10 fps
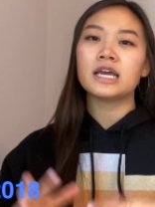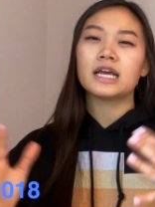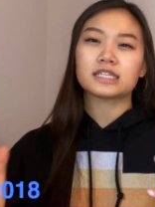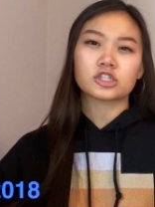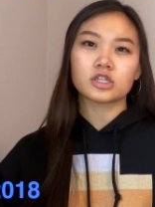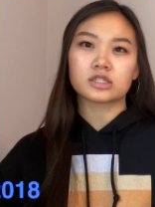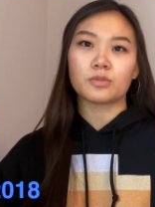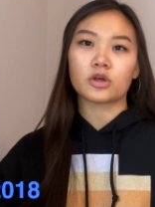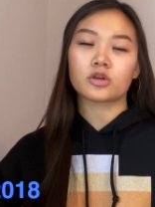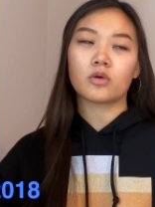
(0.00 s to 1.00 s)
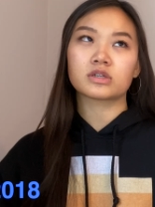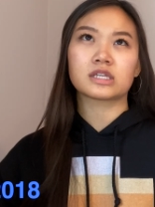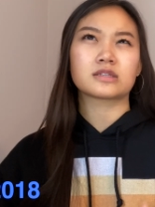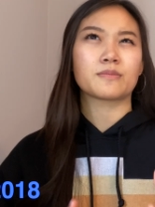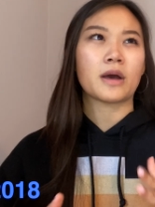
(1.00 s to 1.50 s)
It's actually a smaller course.
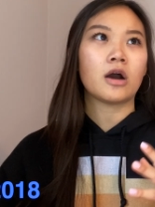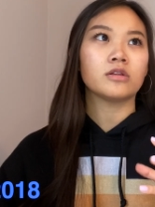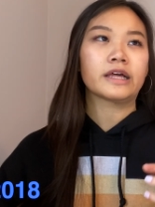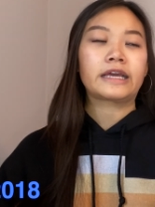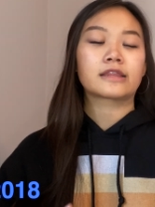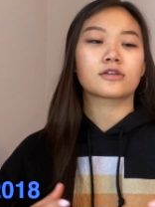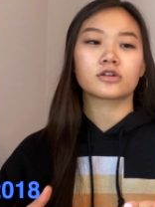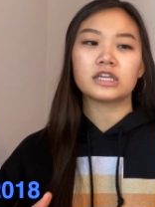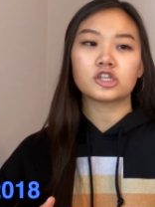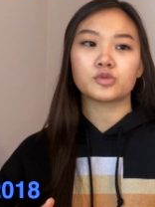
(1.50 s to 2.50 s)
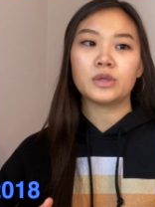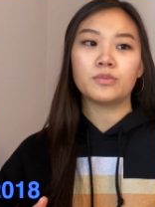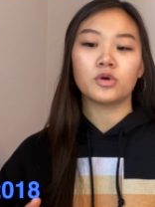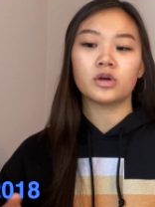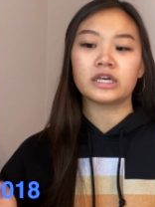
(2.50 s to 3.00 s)
It's about like 30-ish people,